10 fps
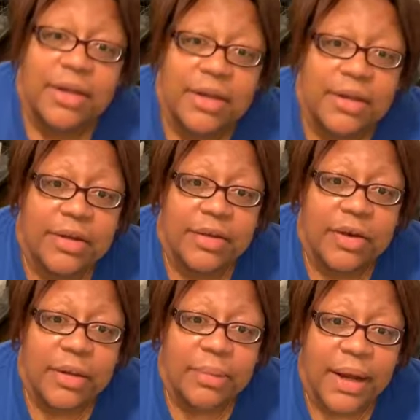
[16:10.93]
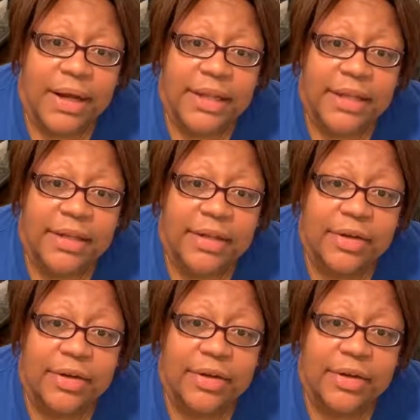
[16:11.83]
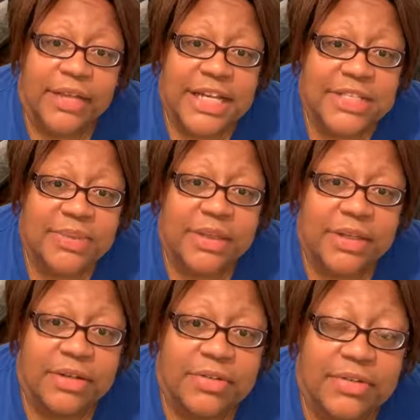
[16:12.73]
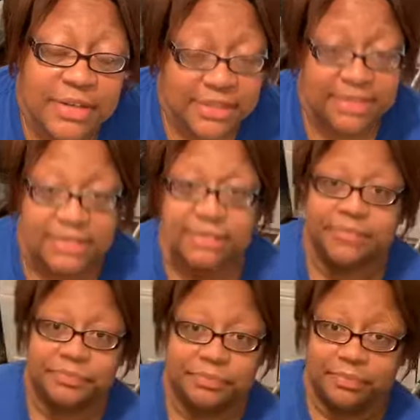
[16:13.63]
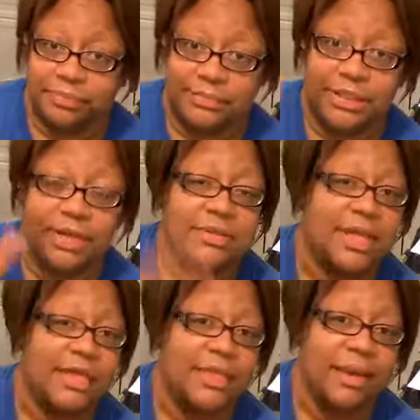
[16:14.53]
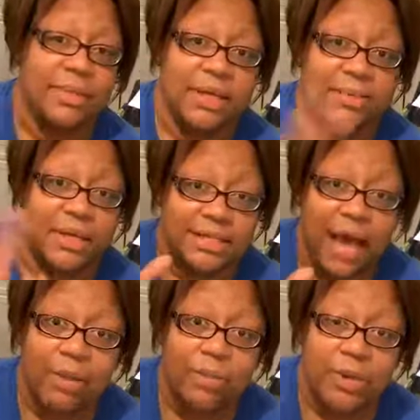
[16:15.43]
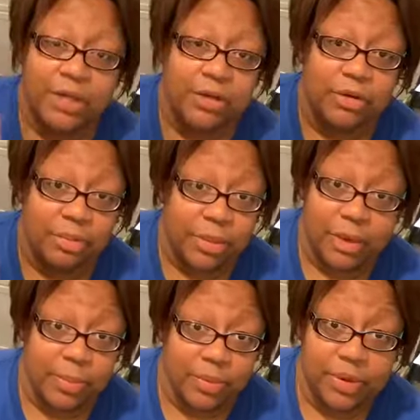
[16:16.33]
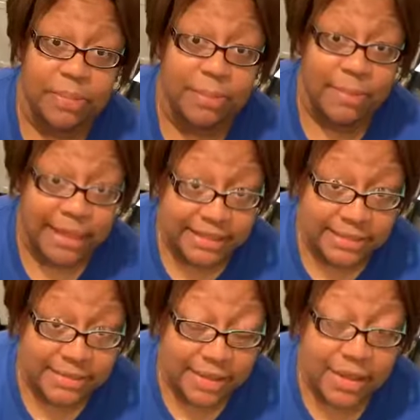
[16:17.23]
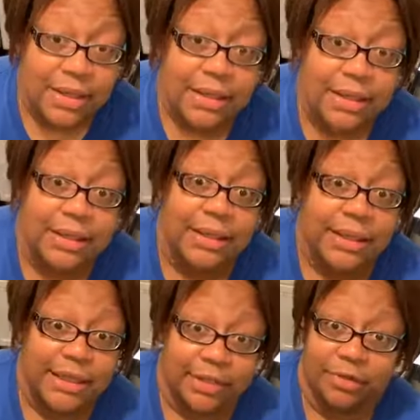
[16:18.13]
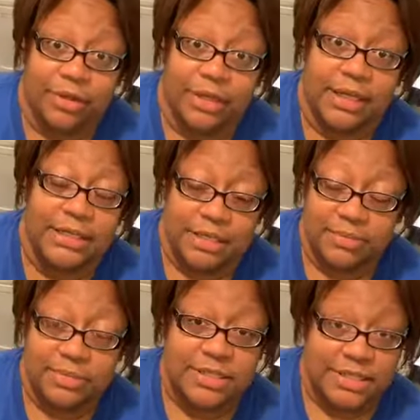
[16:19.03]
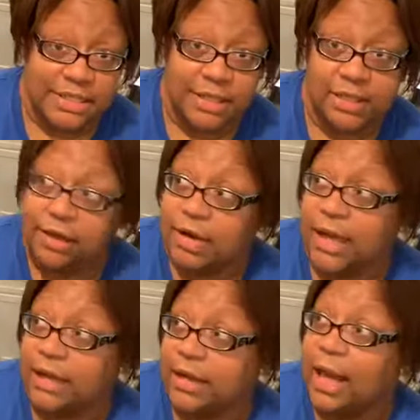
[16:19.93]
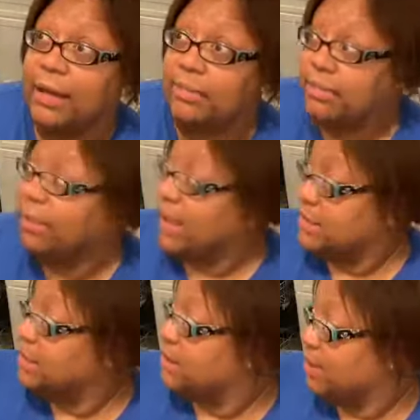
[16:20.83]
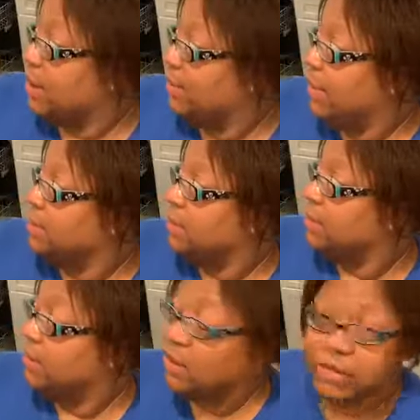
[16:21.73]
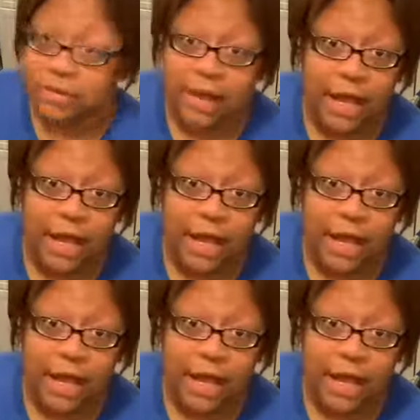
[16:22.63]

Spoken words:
Your grandma did good, girl. That's sweet of you. Listen, don't say that, Mia, because I will be in here a blubbering mess. Literally, because let me just tell you. Okay, now, Madison, I'm probably about to get emotional.